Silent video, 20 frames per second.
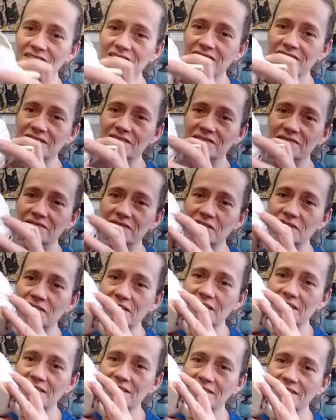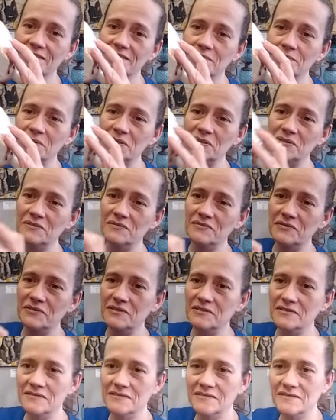it's in very
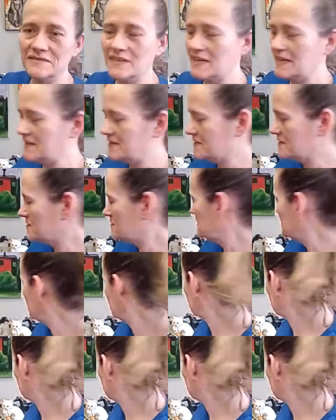beautiful, nice, clean